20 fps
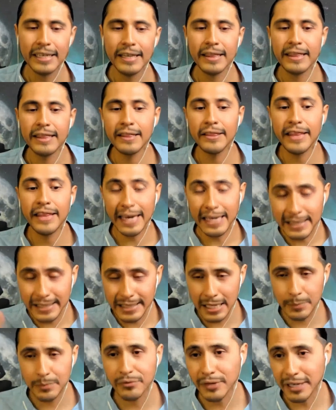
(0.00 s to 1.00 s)
That
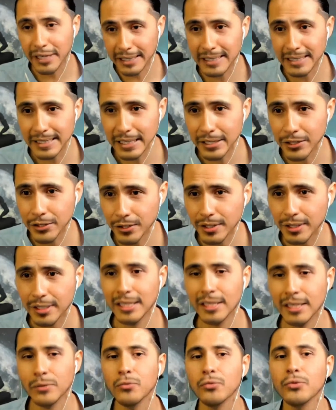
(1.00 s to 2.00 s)
type of ideation
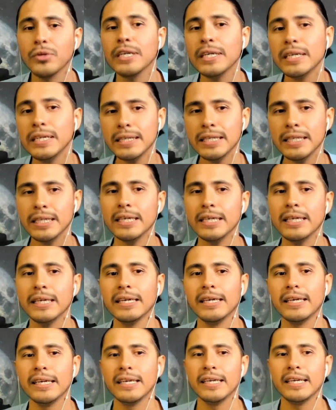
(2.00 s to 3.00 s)
can really
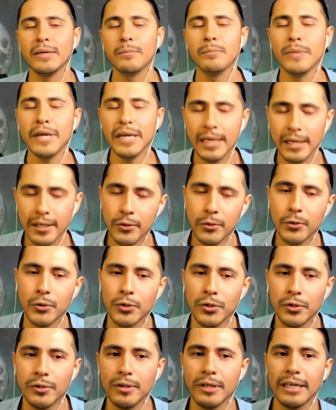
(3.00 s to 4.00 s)
make
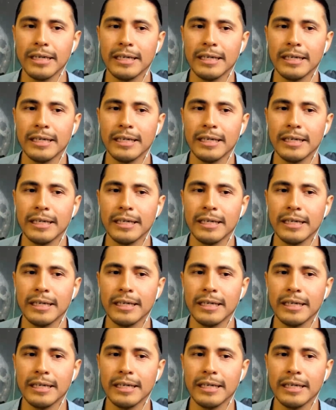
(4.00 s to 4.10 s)
your